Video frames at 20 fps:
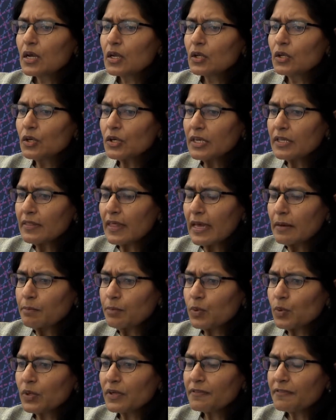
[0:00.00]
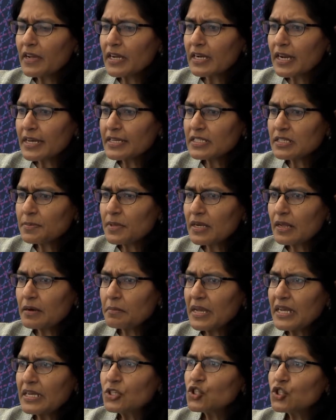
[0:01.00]
look at that pooled effect estimate
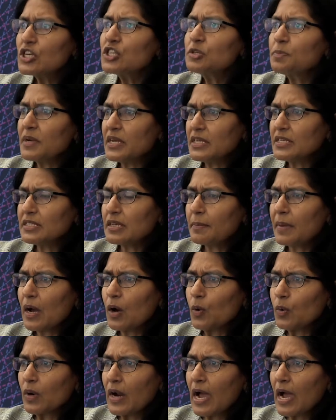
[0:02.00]
and make judgments about